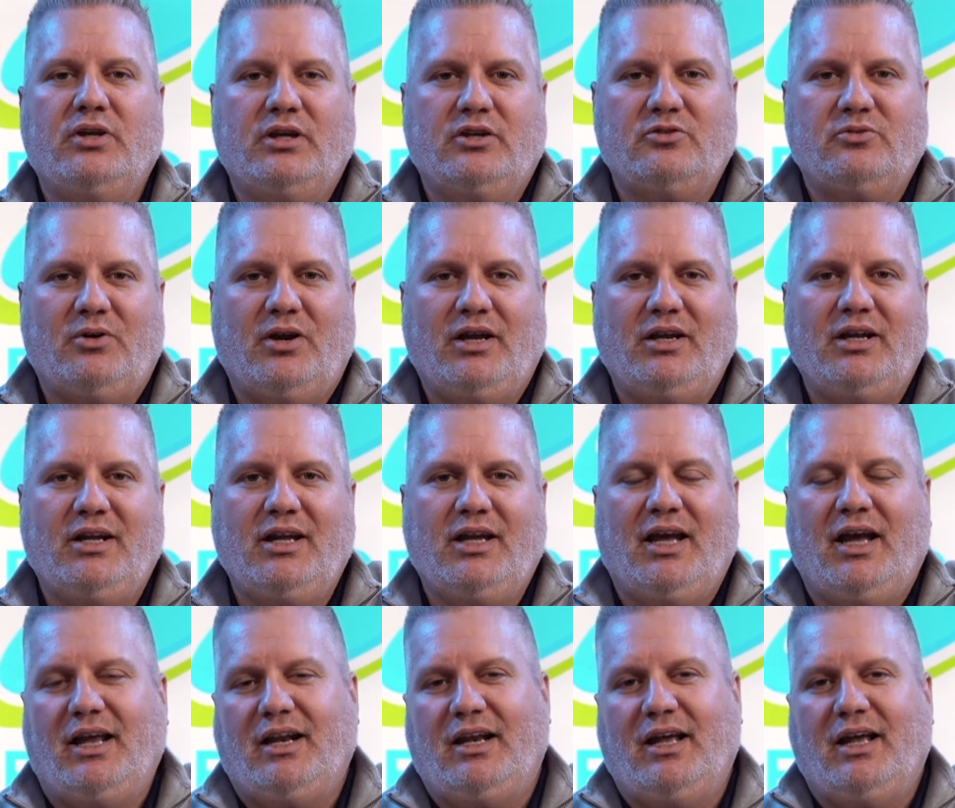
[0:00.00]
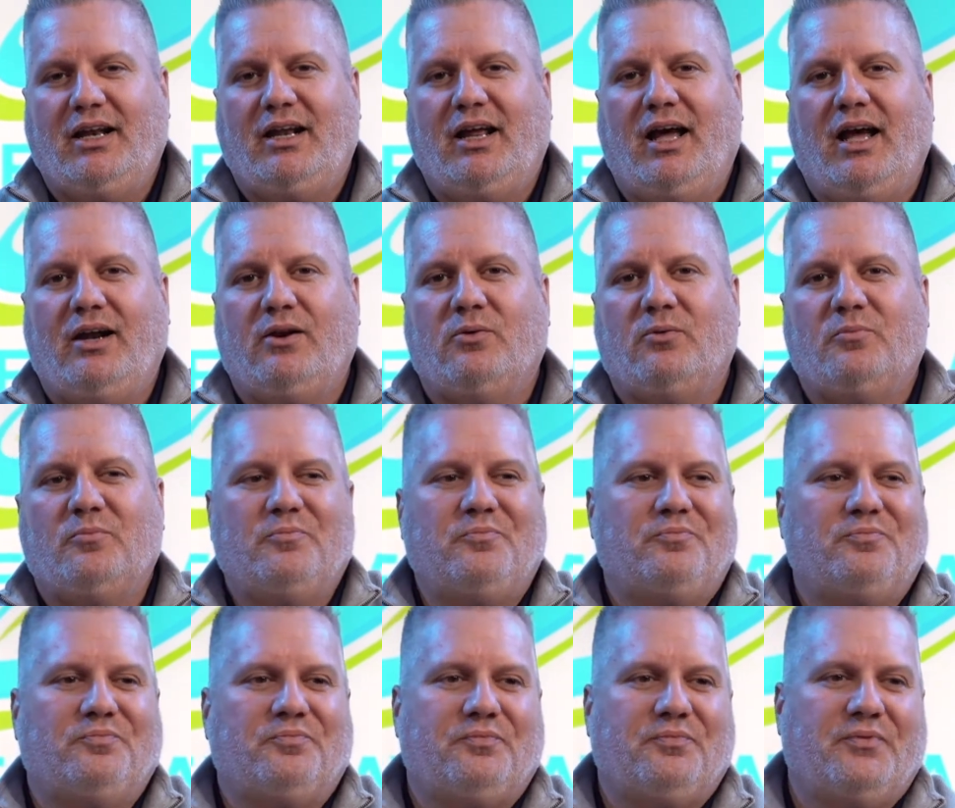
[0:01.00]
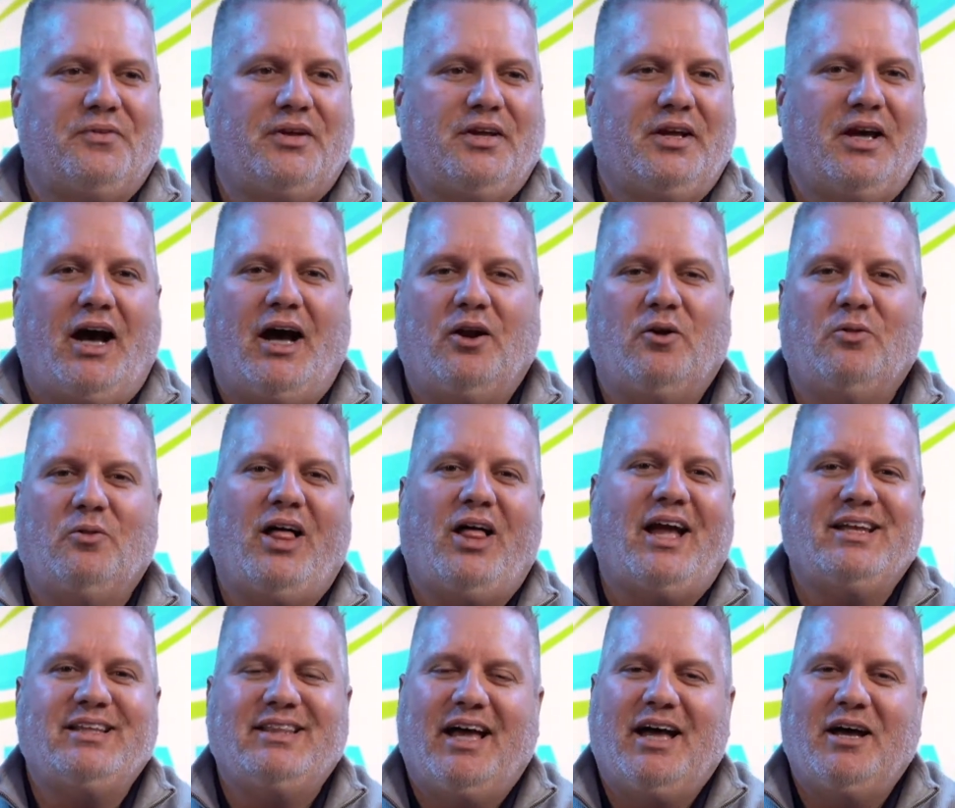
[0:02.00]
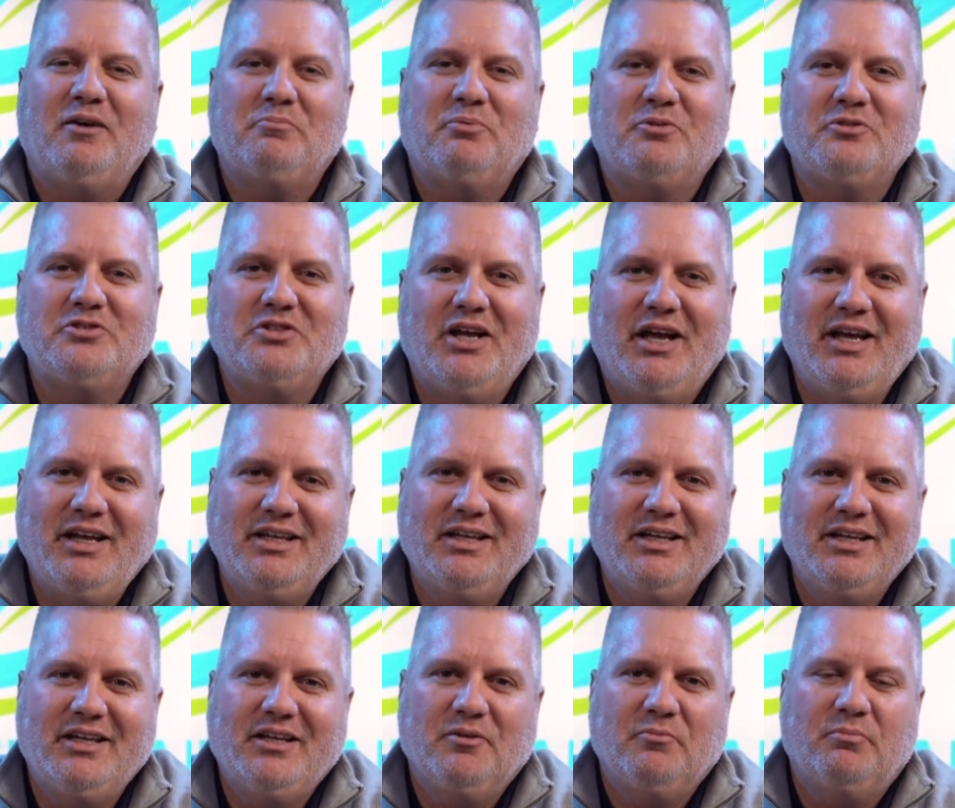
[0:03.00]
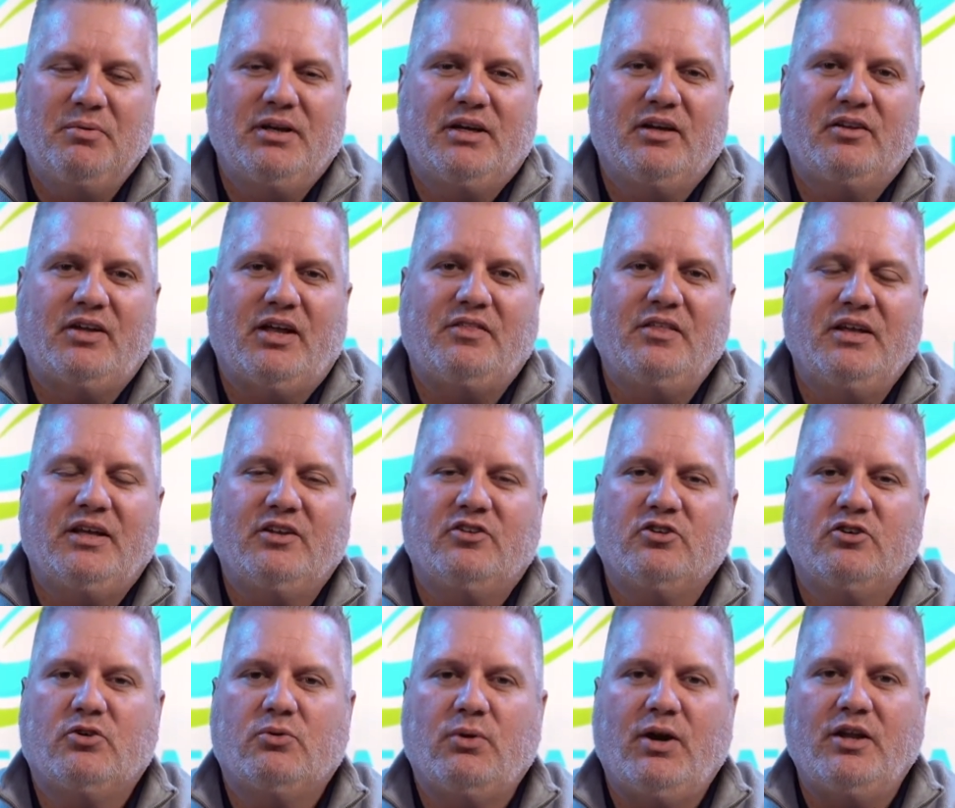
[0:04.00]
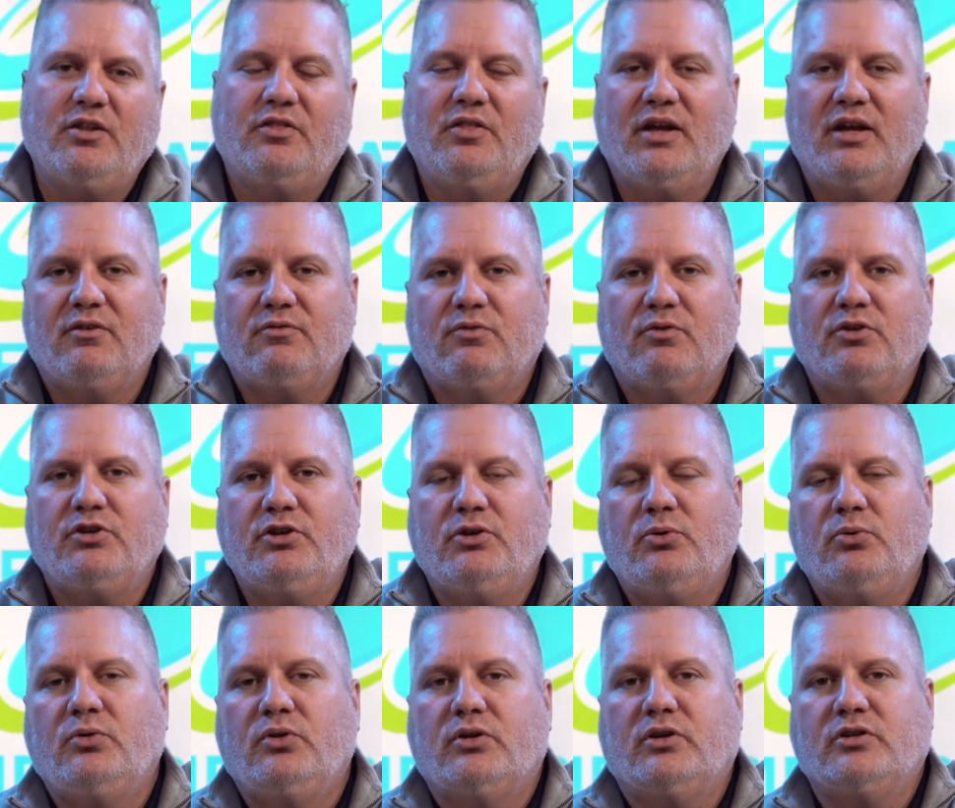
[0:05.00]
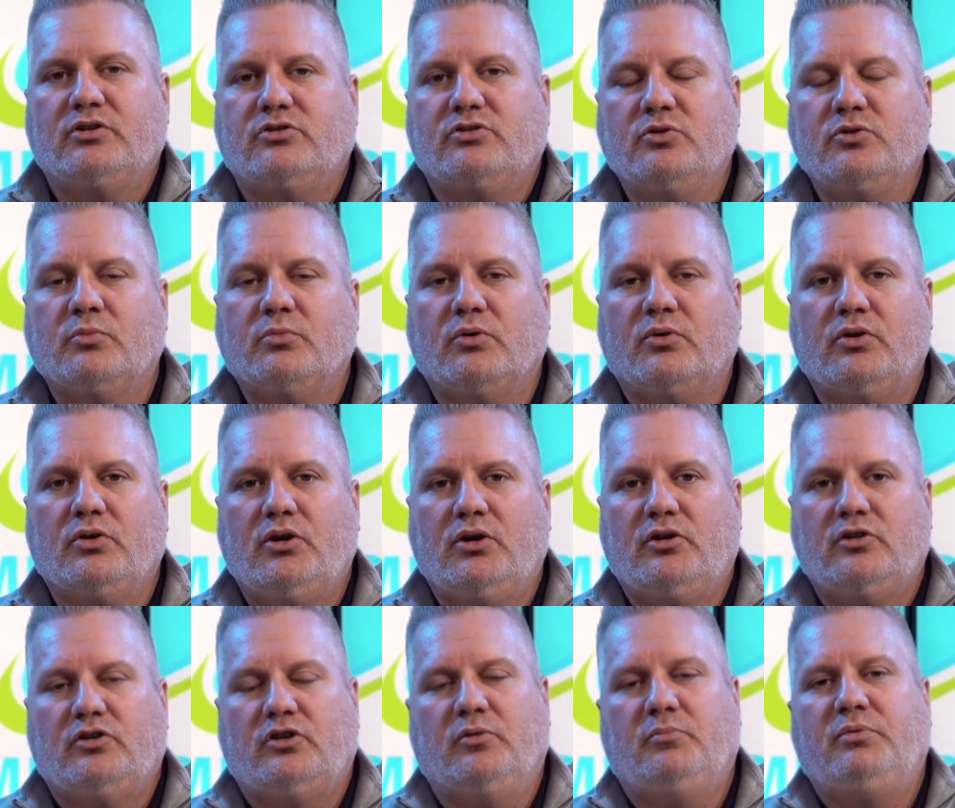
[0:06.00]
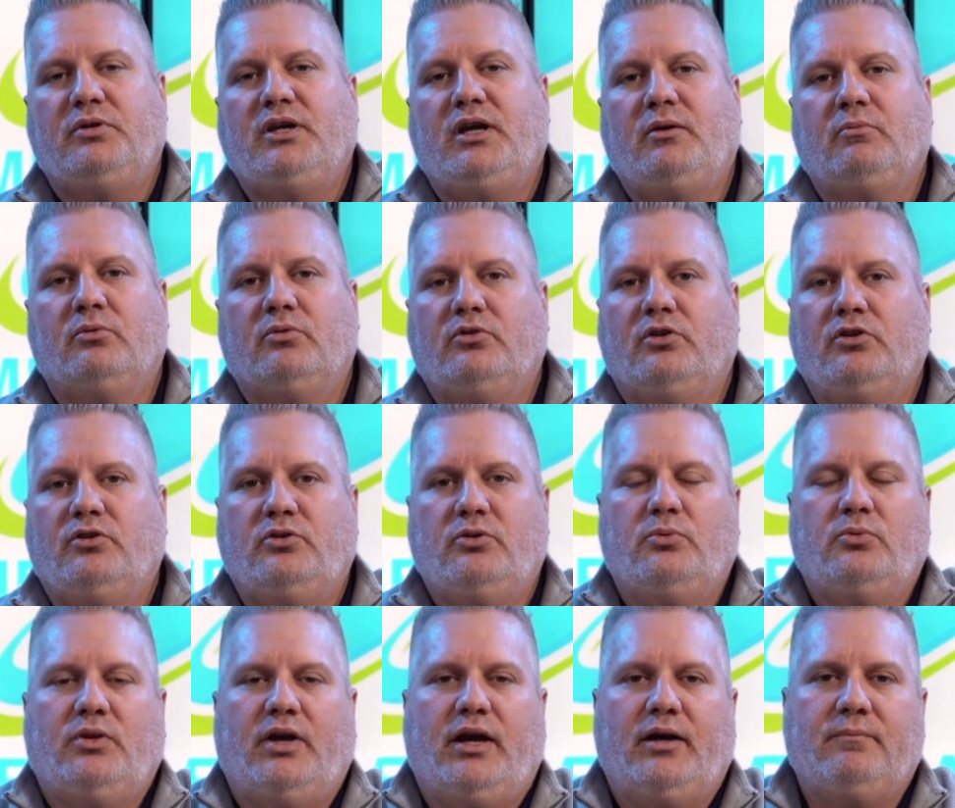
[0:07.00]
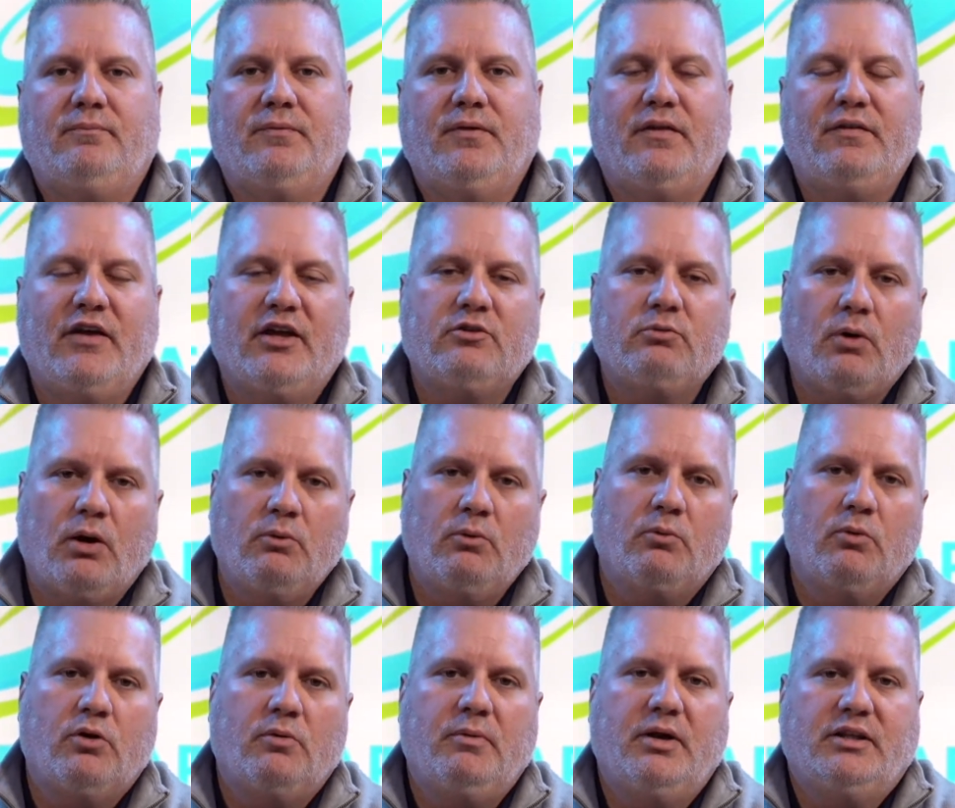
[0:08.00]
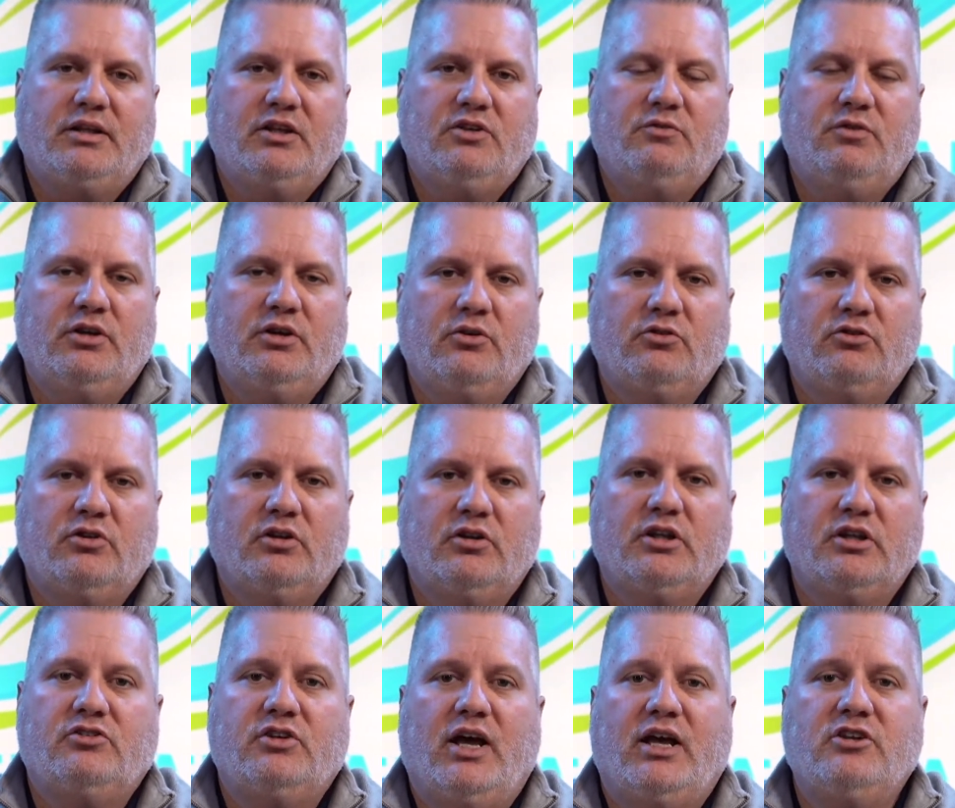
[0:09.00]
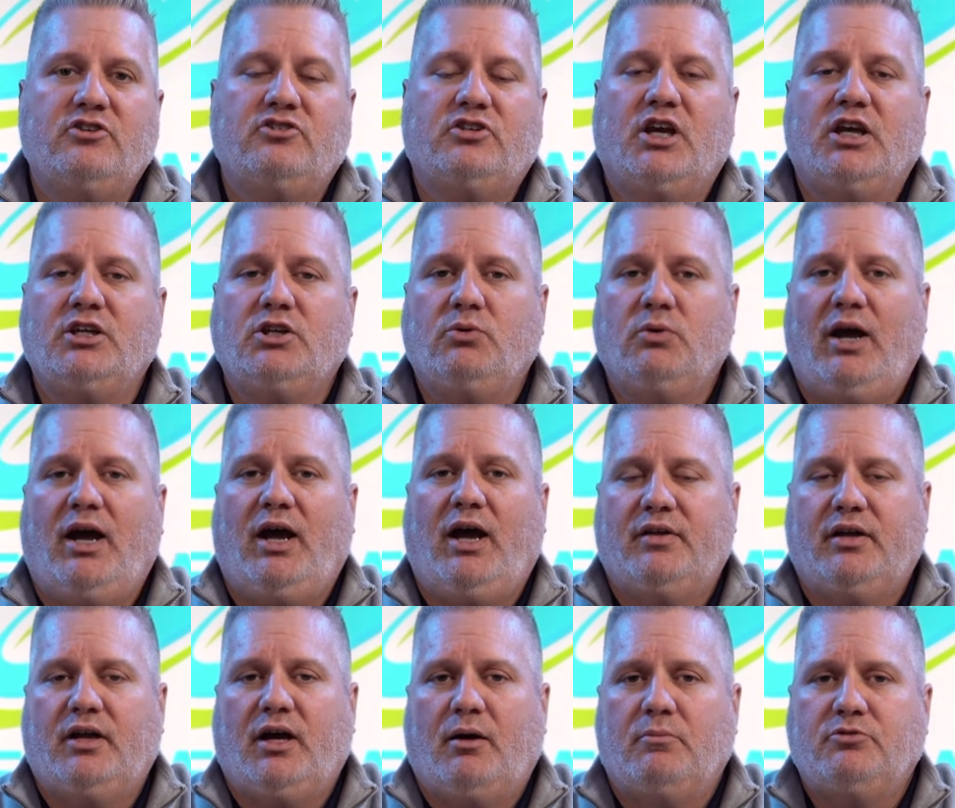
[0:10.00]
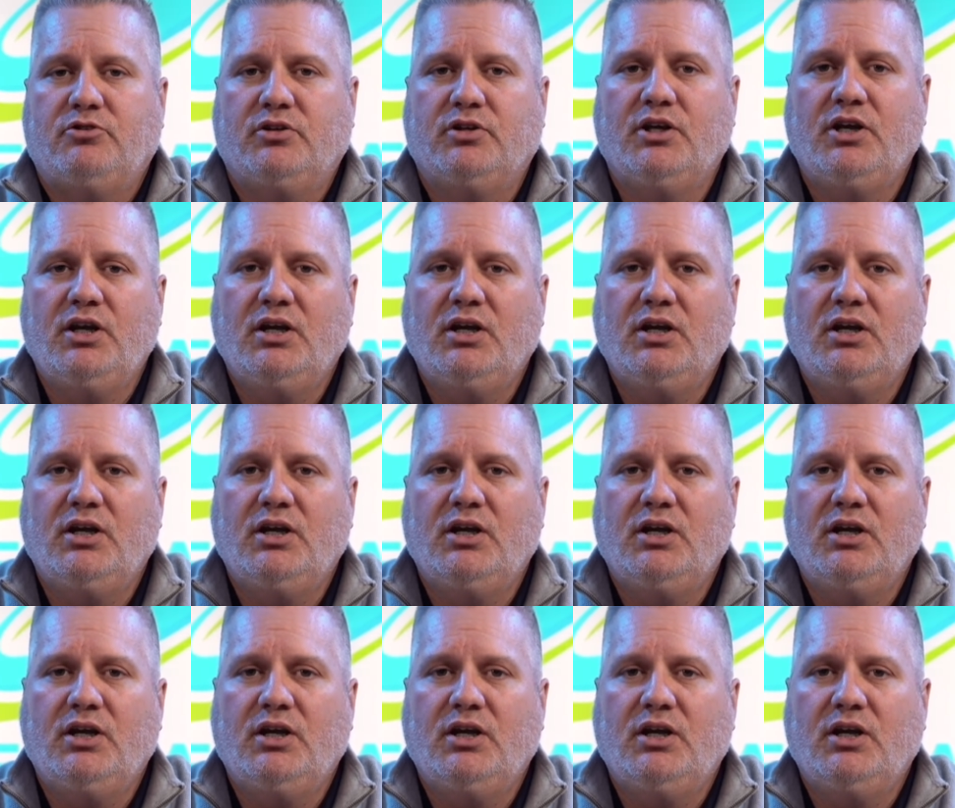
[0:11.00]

right? And I don't like that per se, because I think it's a great thing for you, the consumer, to be able to do that. And that's why we want to make these videos and at least educate you have that option.